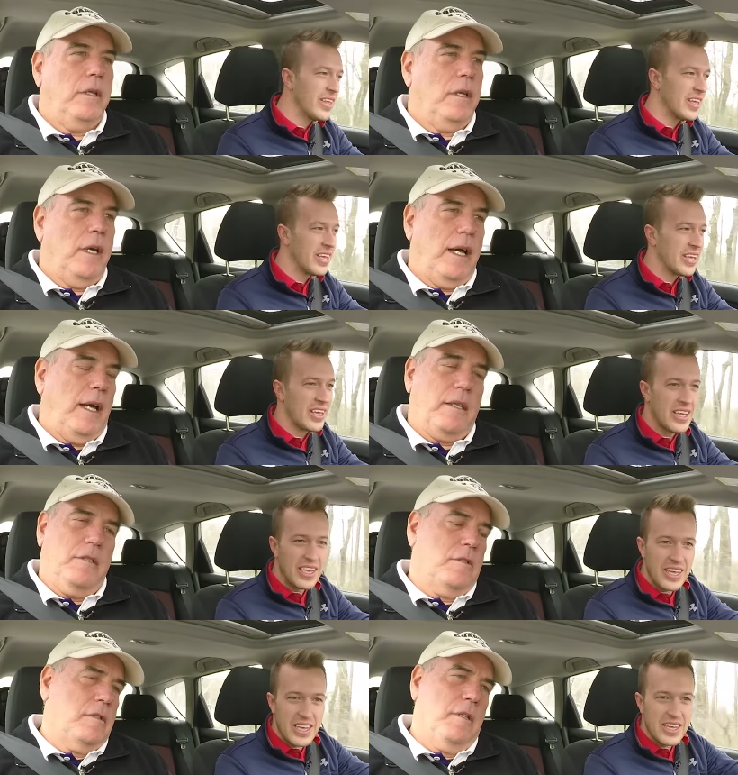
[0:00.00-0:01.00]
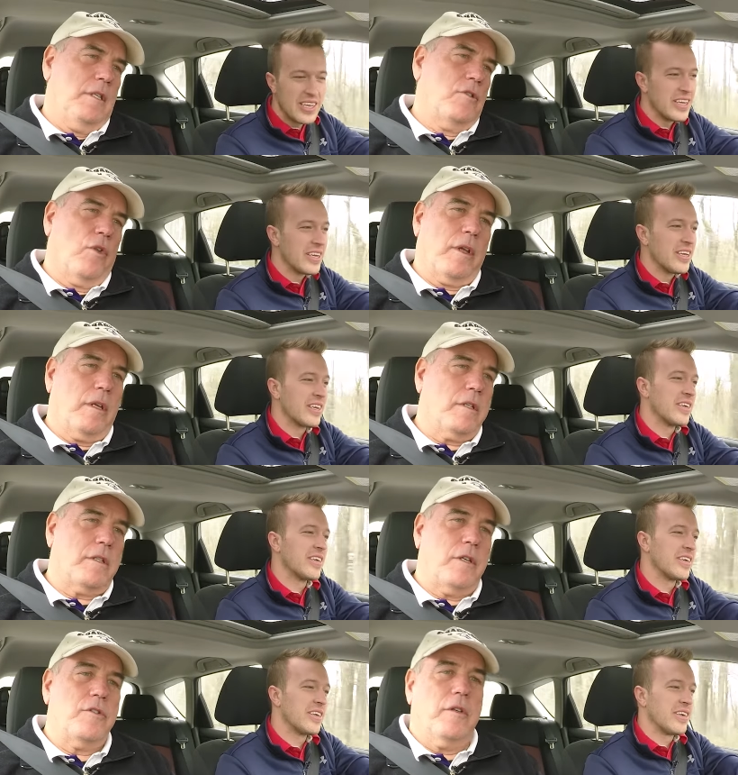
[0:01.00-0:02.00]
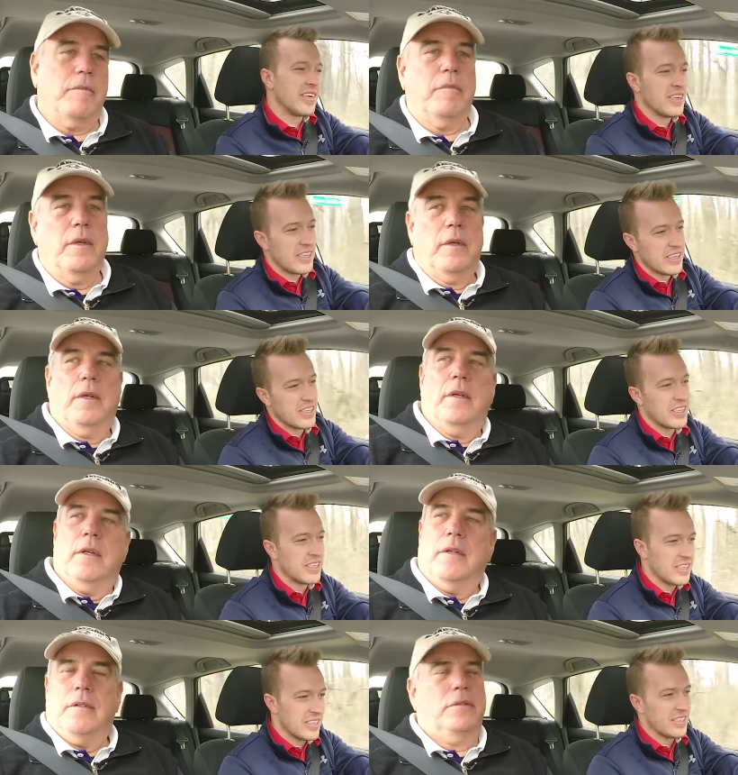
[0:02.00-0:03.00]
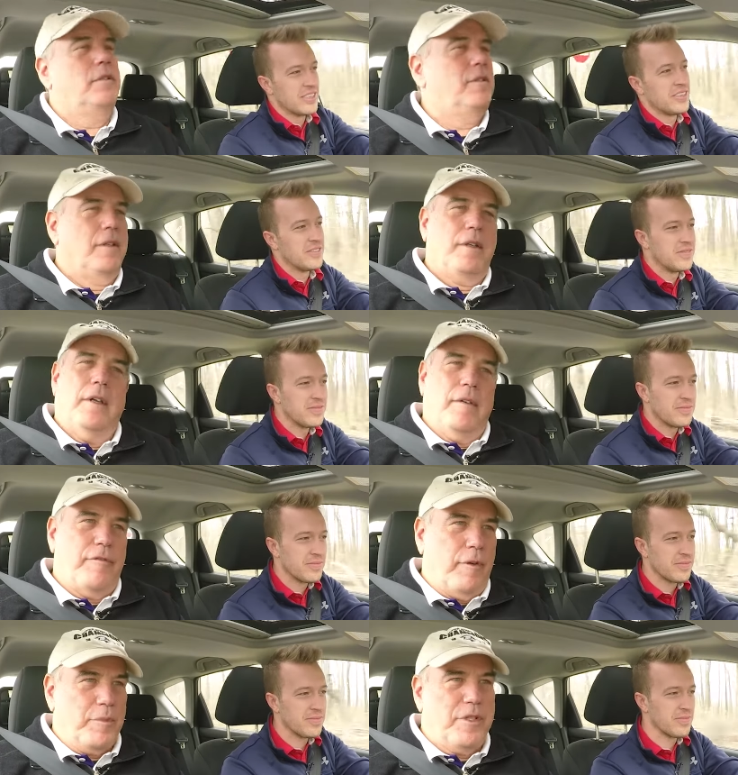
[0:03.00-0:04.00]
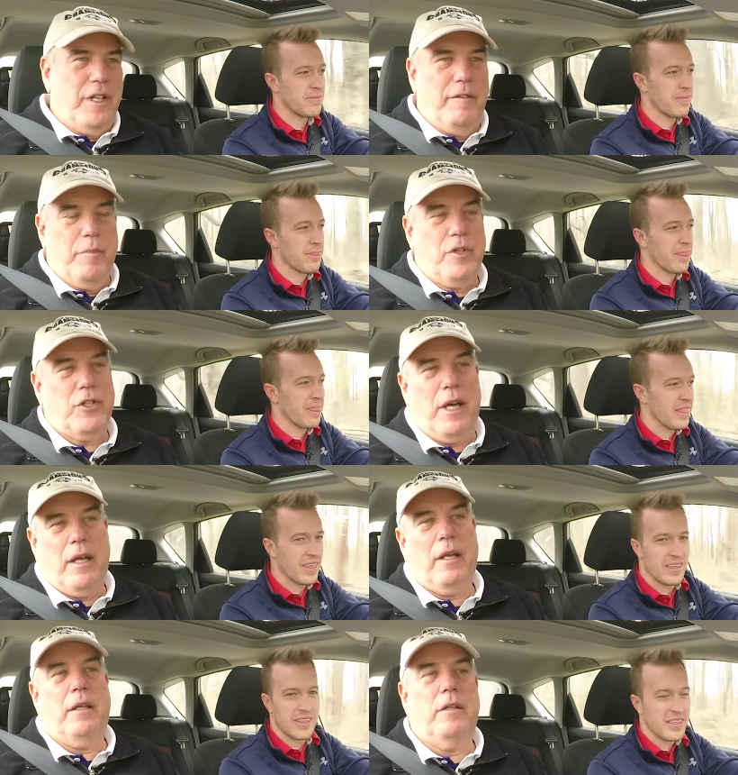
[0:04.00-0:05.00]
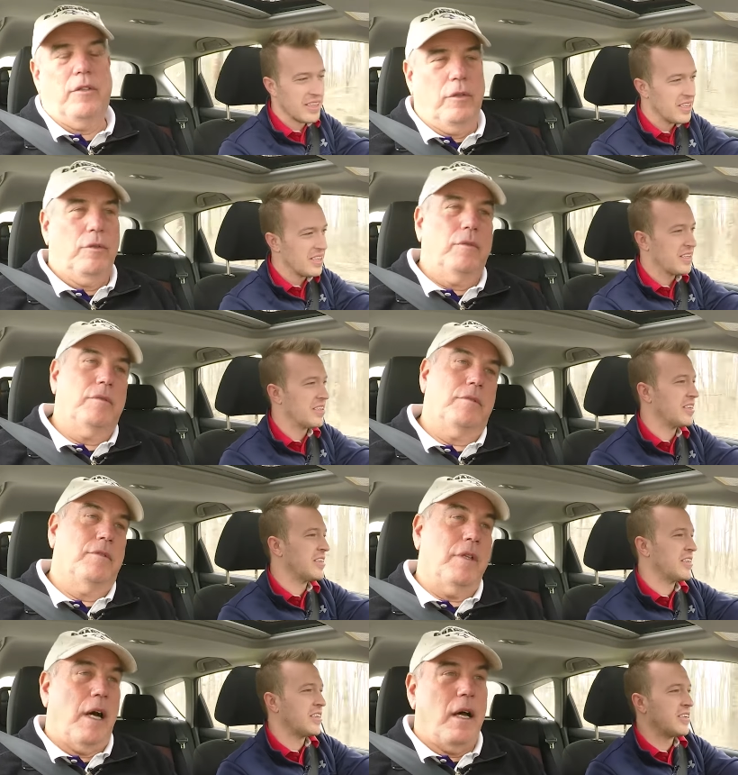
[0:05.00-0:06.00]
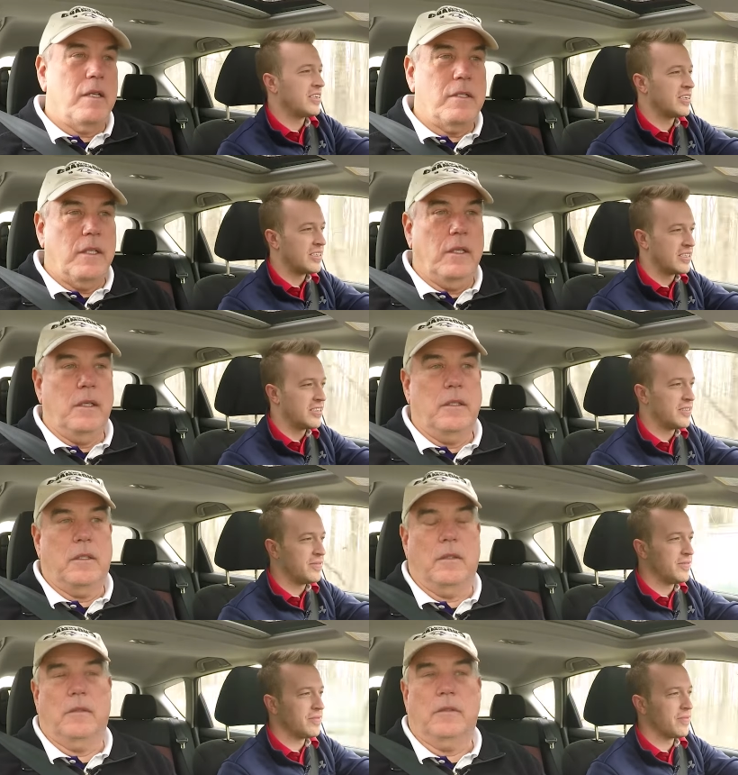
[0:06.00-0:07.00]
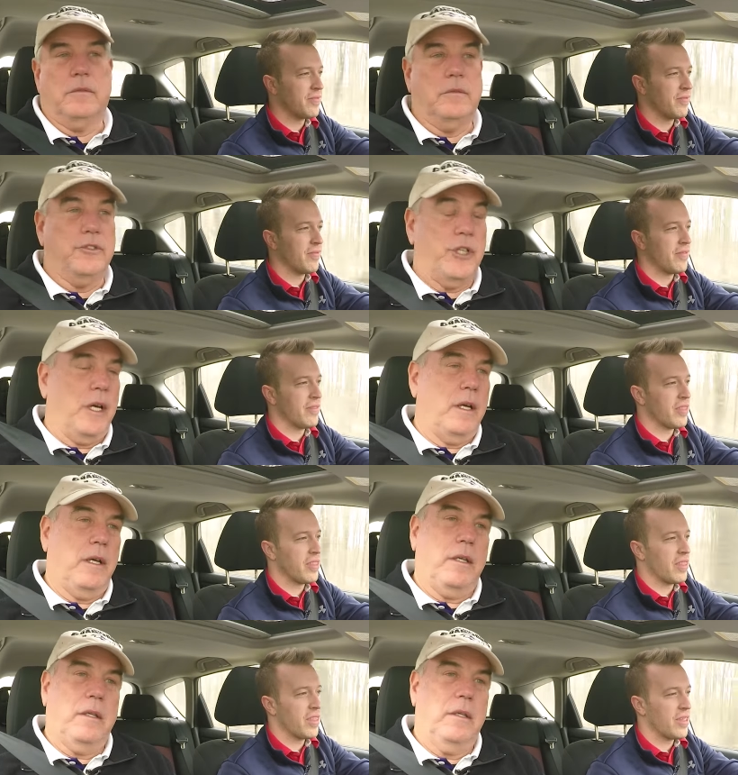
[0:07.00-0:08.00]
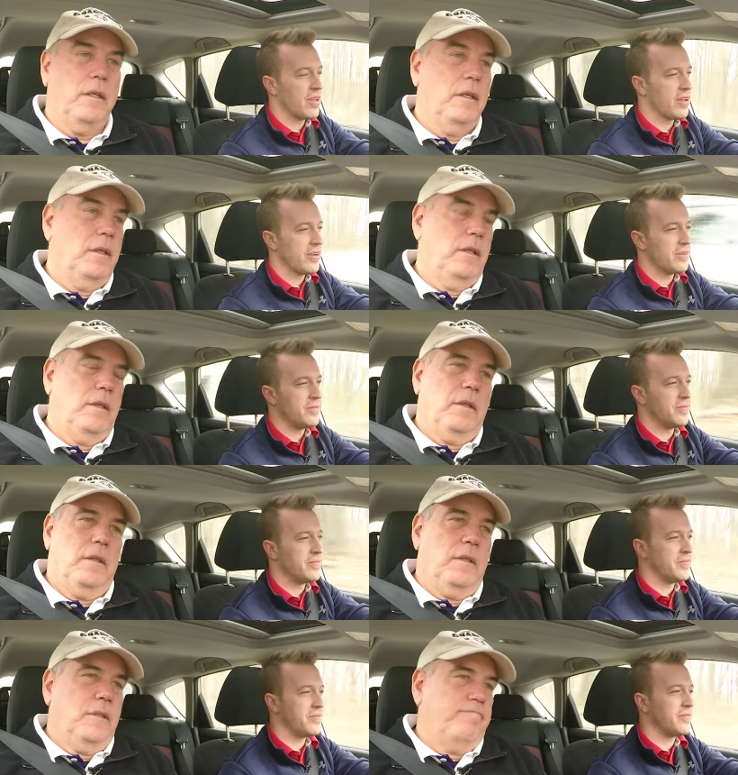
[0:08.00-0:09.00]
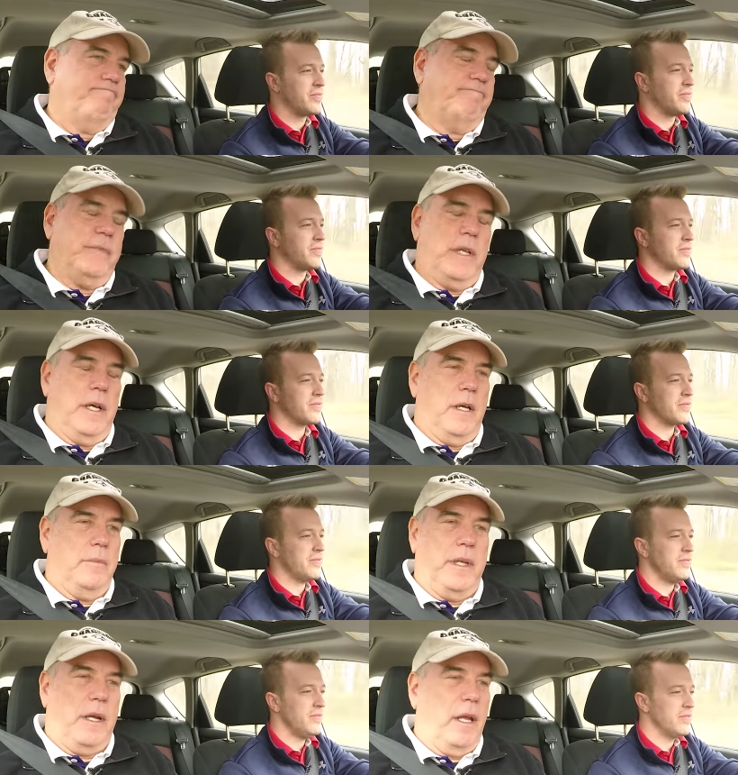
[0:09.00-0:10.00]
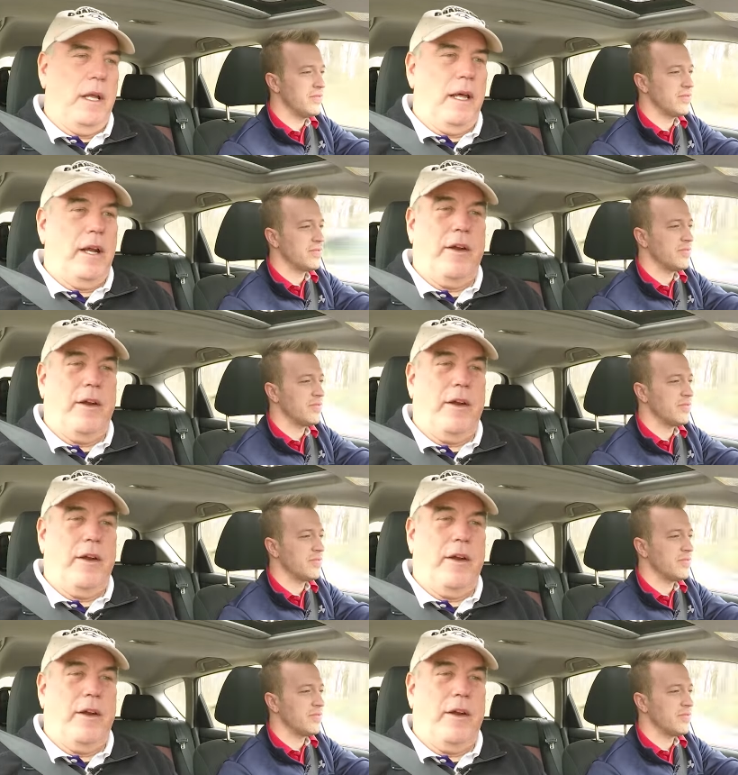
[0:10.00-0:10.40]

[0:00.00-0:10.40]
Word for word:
Speaker 1: I, I just, this organization, from Steve Bisciotti to Ozzie to John, I mean, I, I